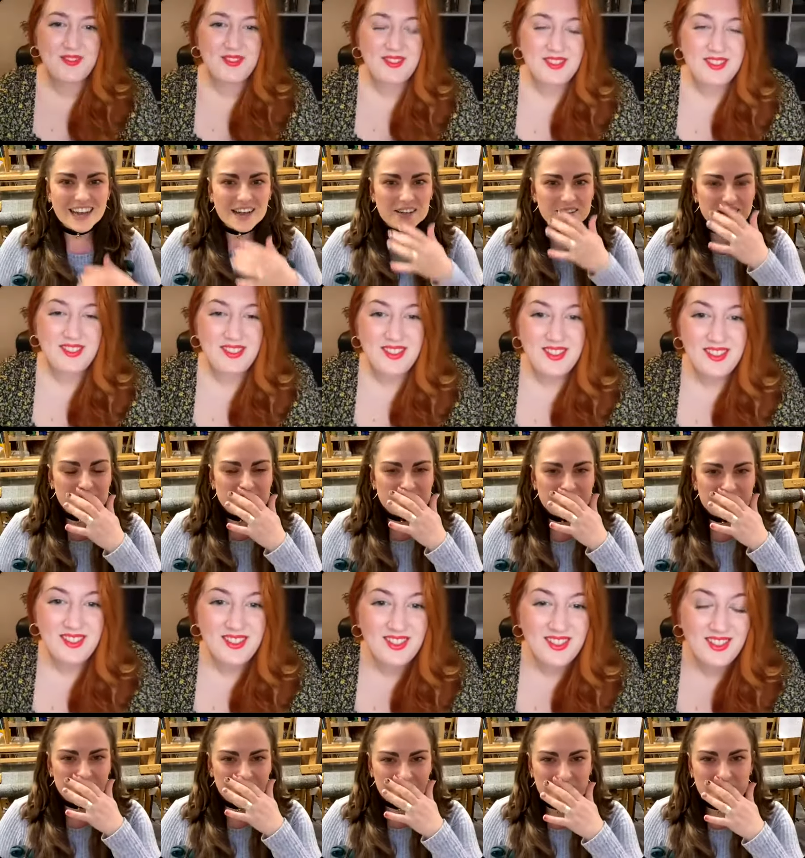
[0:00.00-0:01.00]
Speaker 1: not
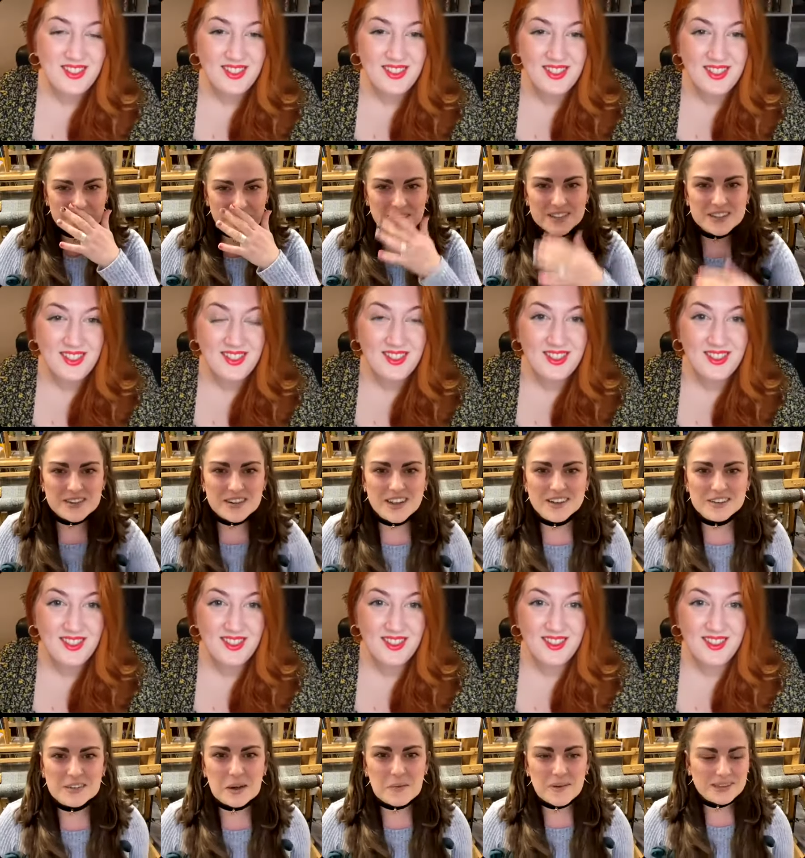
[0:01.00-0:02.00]
too um, not too
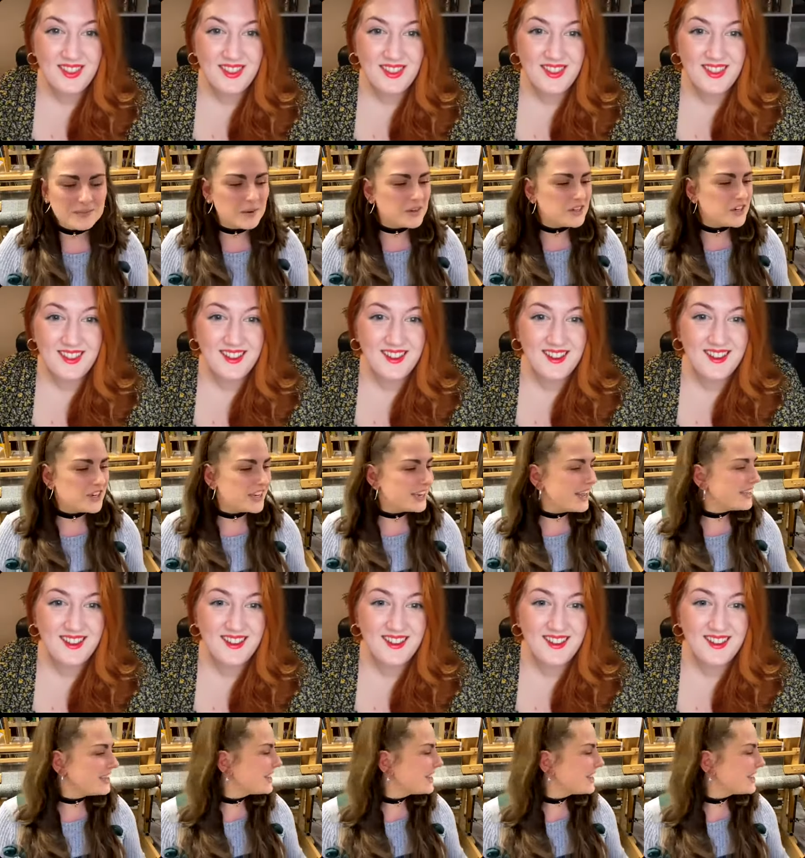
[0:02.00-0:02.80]
close up. I suppose you can uh, you